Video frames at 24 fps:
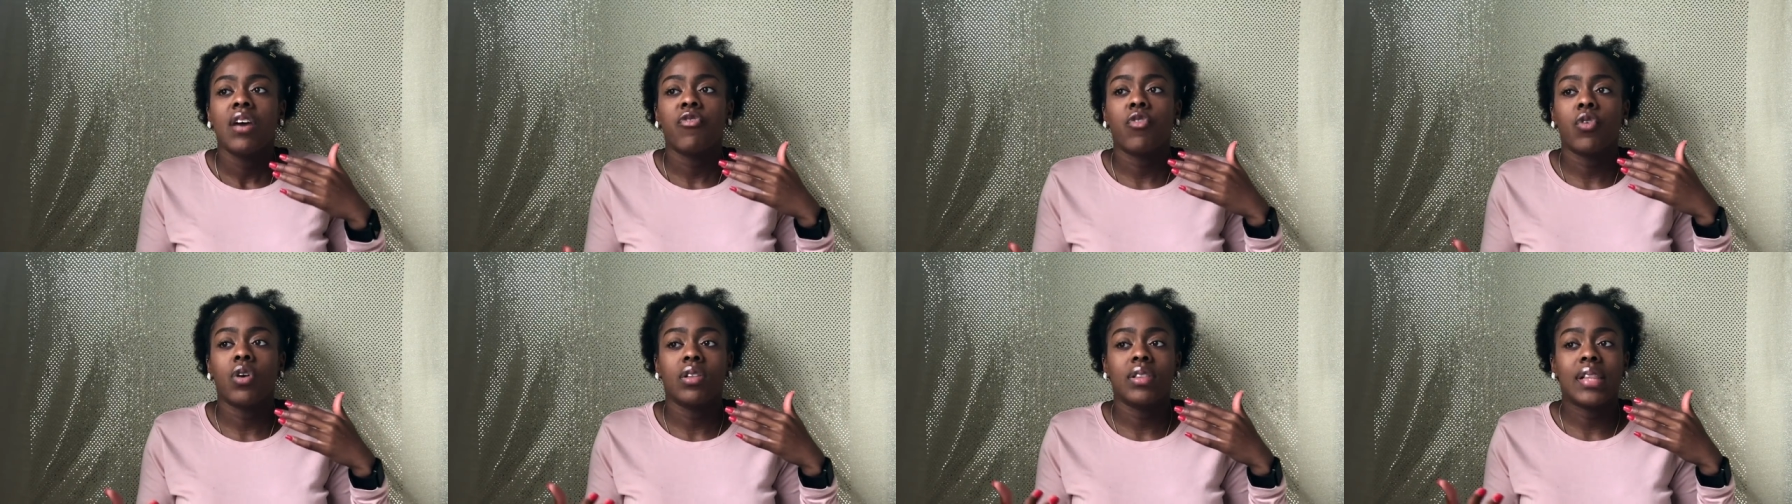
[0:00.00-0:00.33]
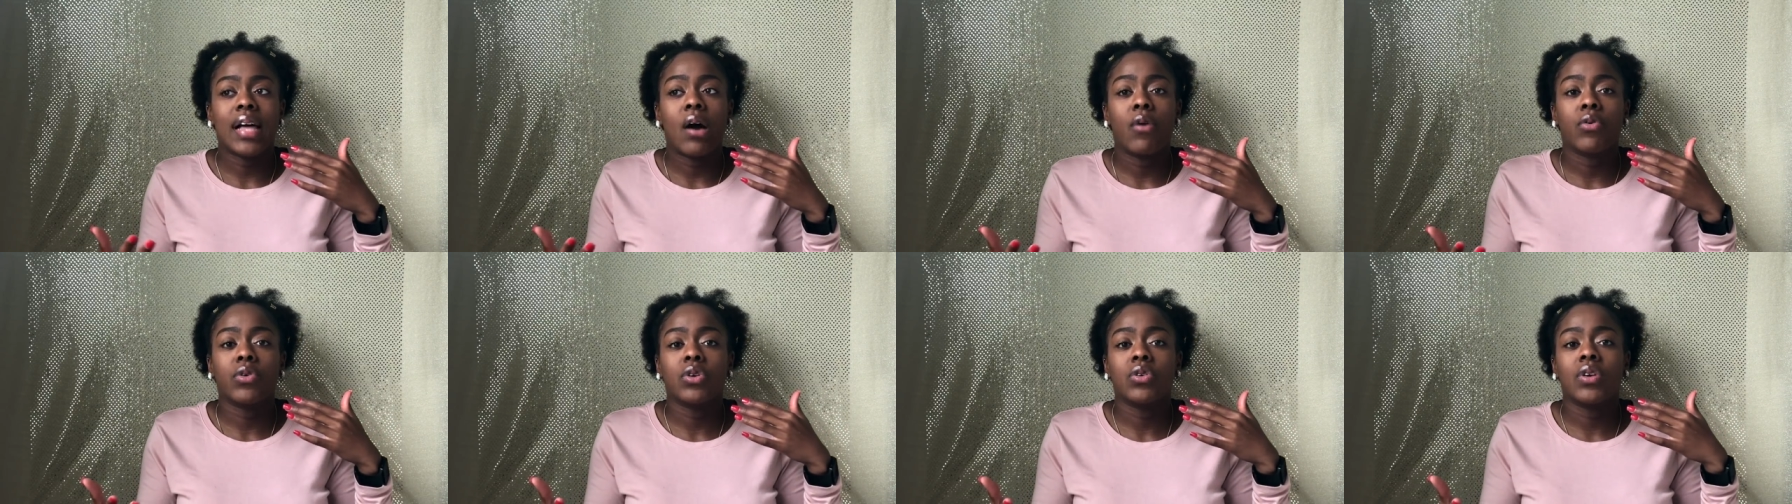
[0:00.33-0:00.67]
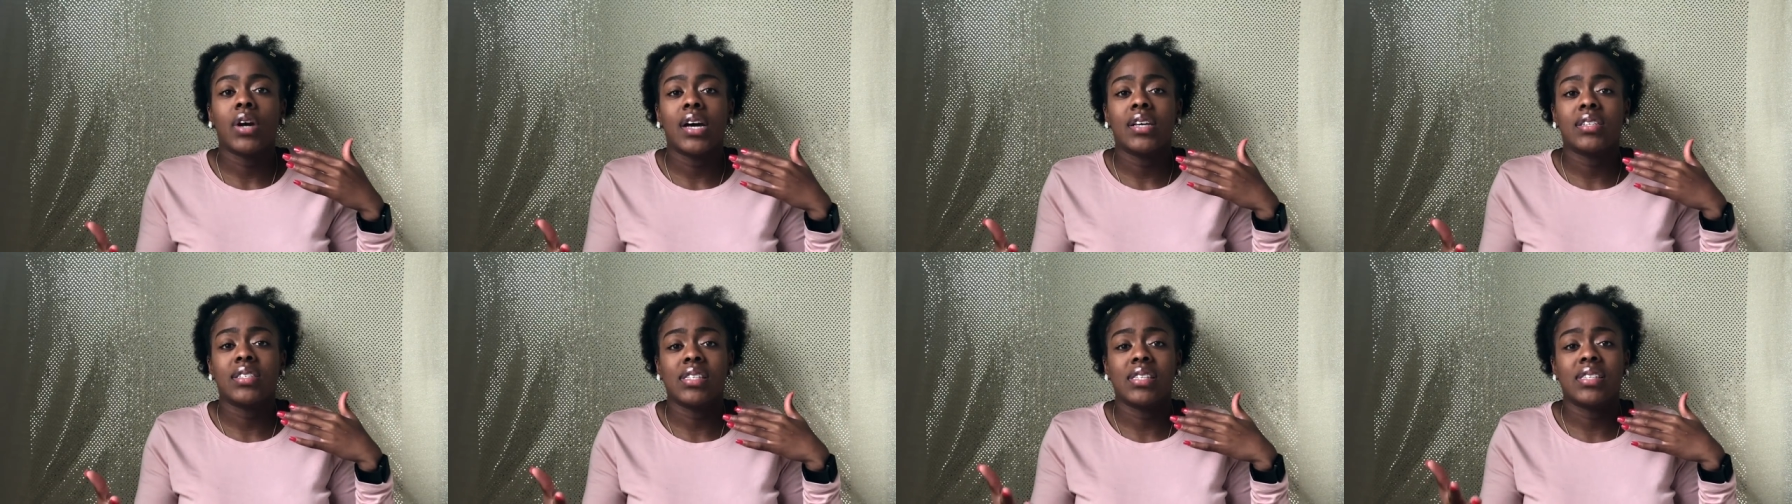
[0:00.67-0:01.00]
for allowing you
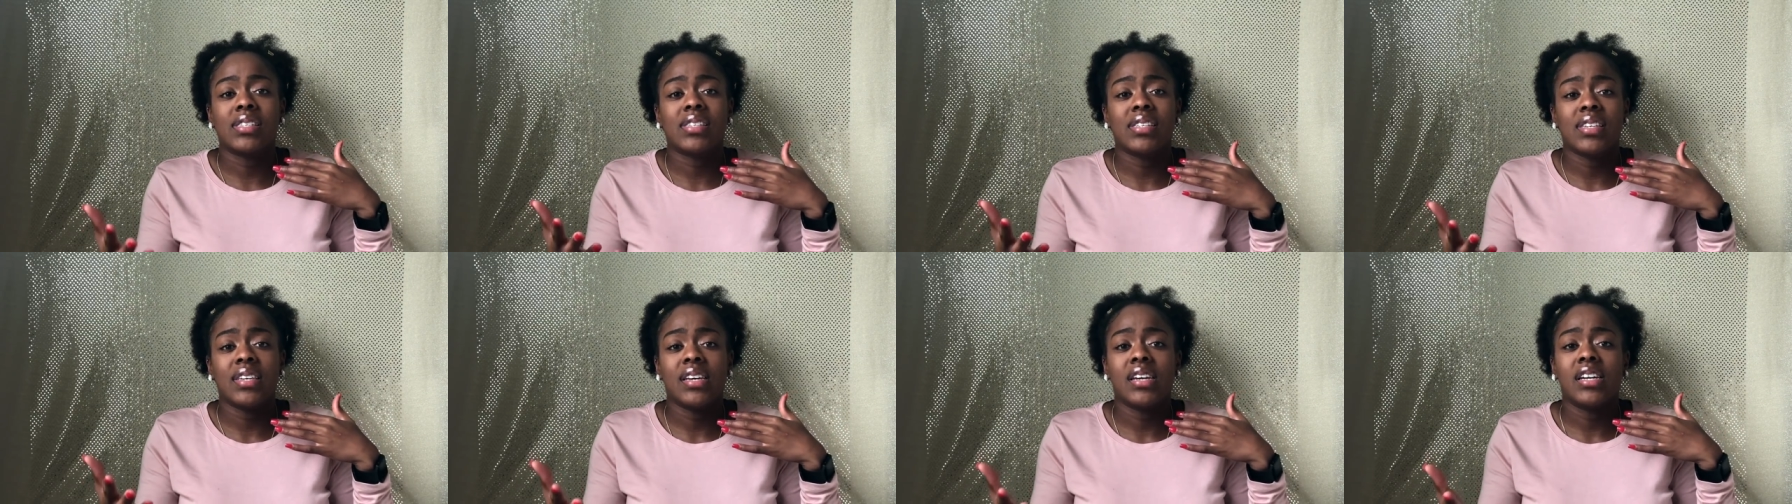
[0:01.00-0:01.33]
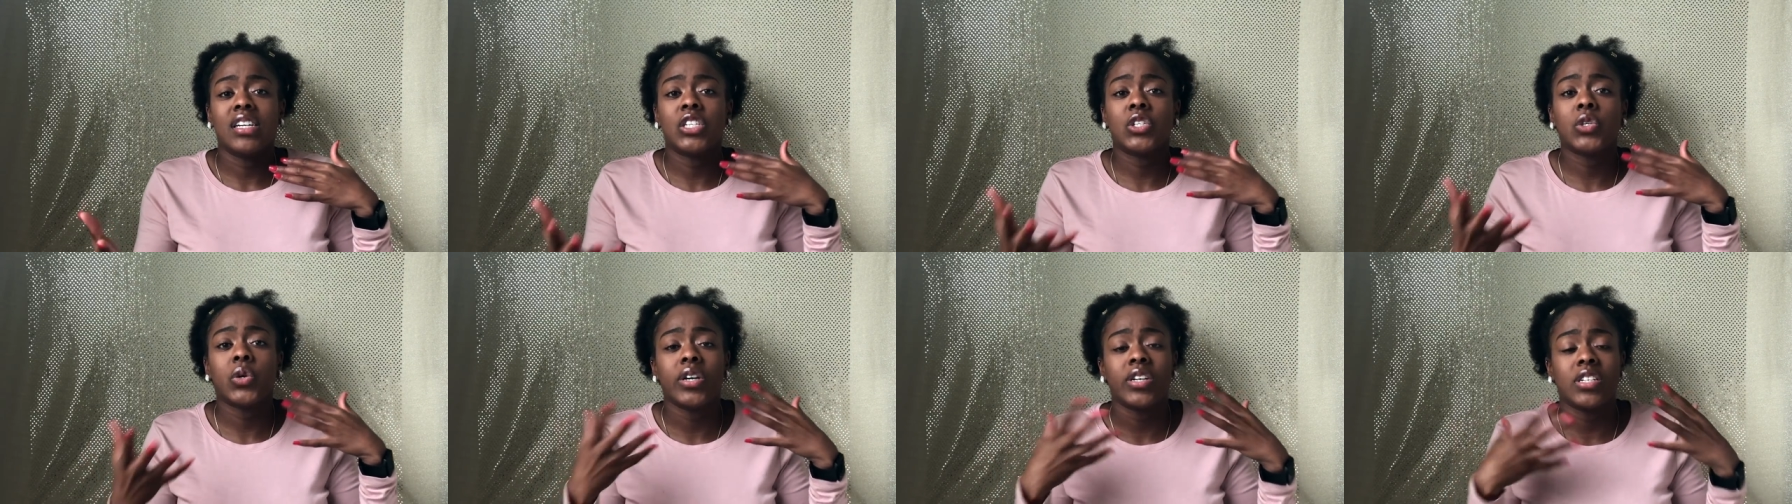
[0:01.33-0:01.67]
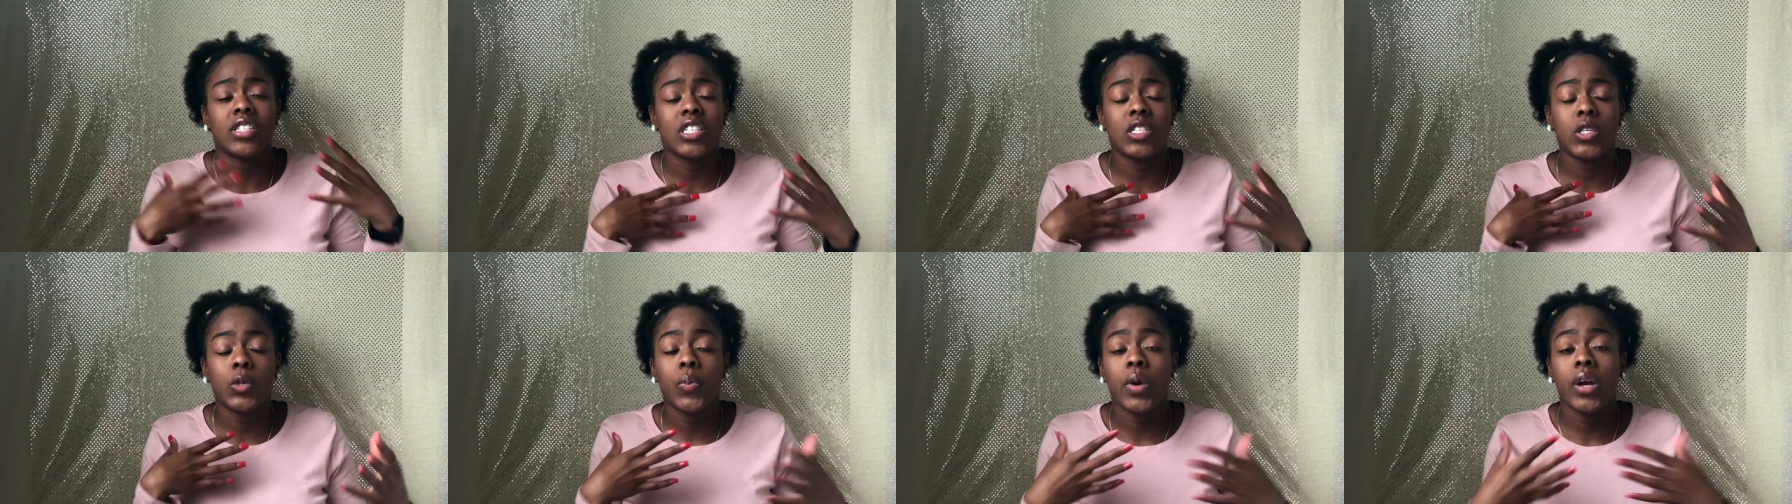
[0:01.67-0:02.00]
guys to see a
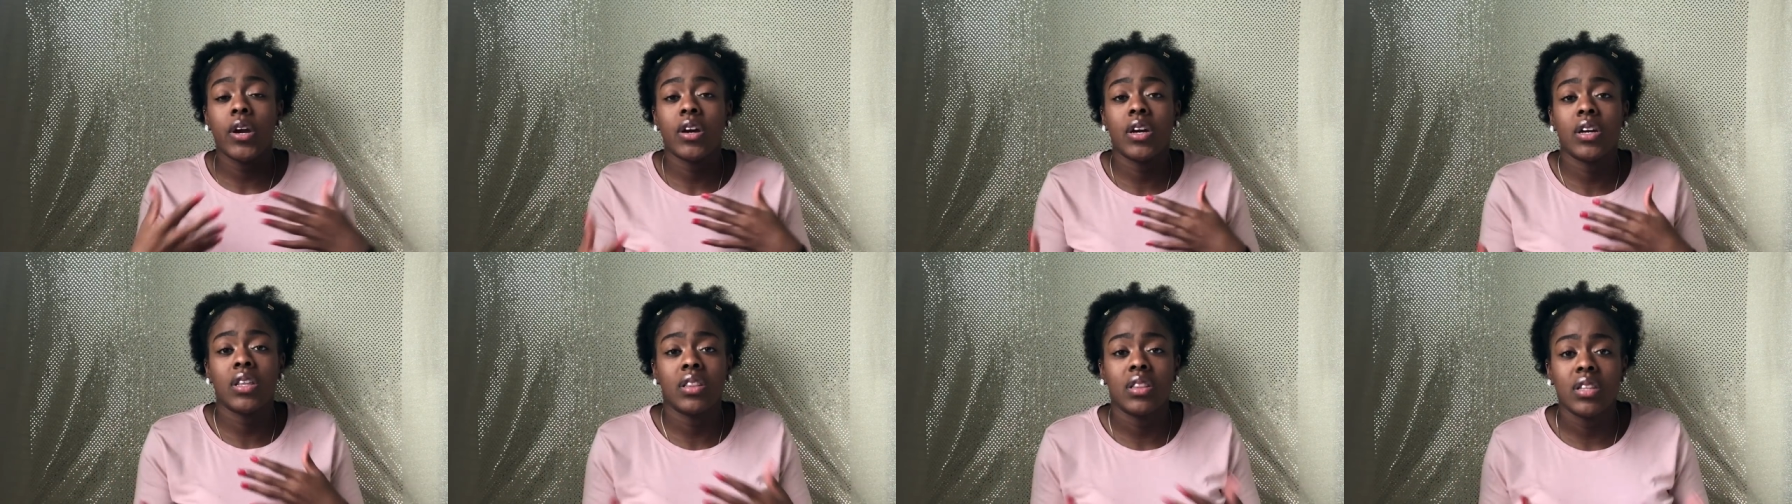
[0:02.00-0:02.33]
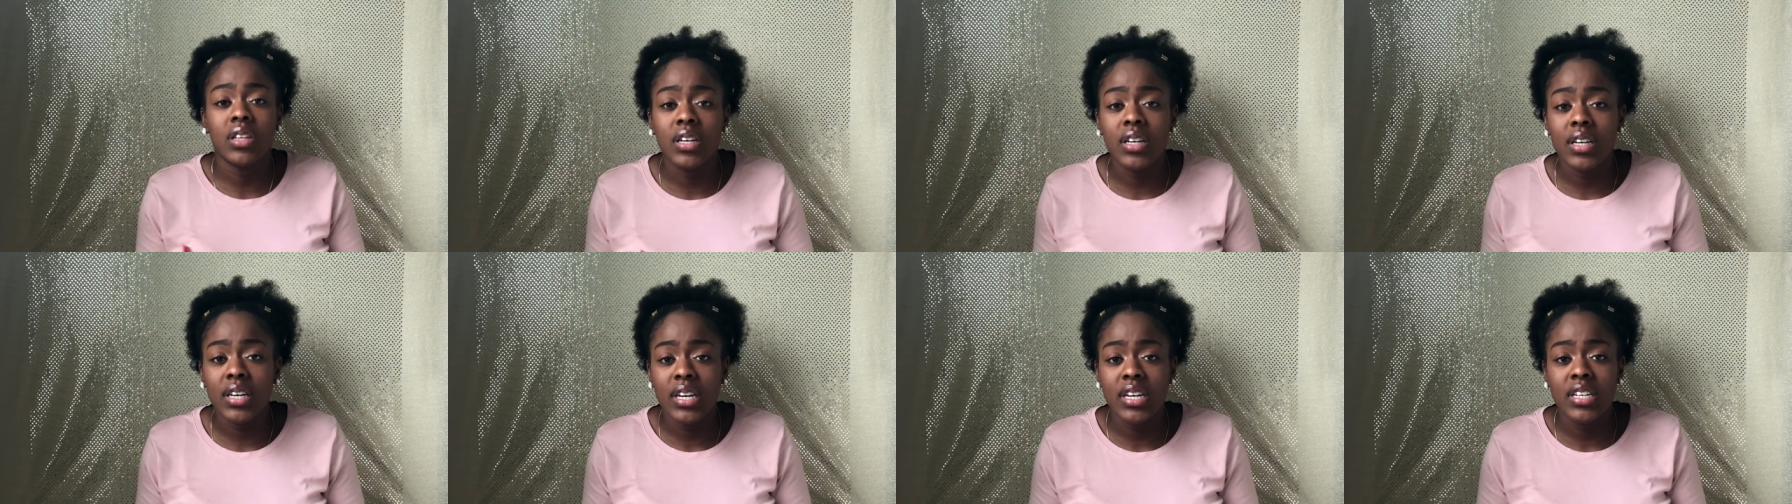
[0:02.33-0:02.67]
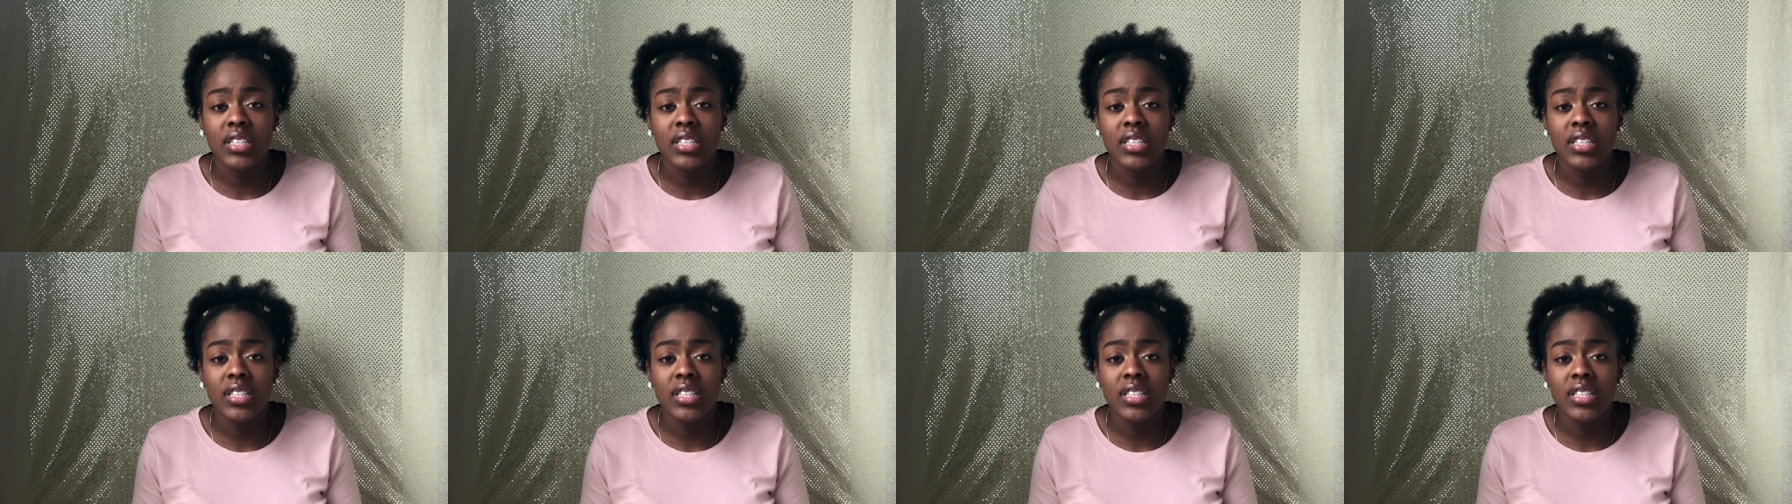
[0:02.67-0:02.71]
transparent look